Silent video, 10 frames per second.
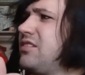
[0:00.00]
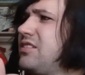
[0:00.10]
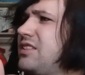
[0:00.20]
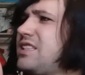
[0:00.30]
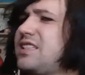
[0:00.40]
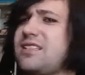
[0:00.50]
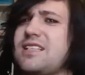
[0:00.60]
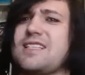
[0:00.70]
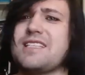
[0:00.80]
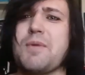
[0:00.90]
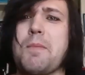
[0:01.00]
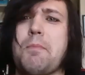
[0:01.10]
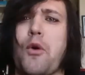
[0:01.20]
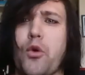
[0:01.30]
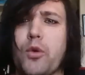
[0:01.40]
this, did someone
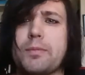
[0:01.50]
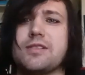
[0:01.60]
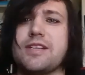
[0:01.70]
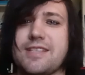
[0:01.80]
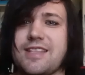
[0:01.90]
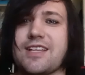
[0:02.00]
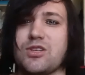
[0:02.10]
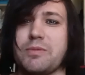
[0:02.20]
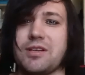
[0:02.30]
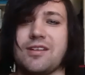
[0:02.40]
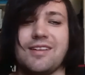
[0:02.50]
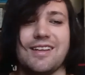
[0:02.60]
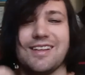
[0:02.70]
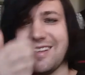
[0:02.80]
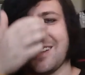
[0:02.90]
purposely did that to me?
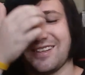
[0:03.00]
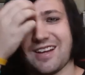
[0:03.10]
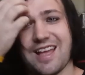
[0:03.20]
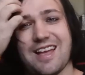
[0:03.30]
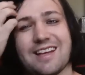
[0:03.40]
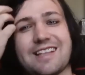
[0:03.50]
Because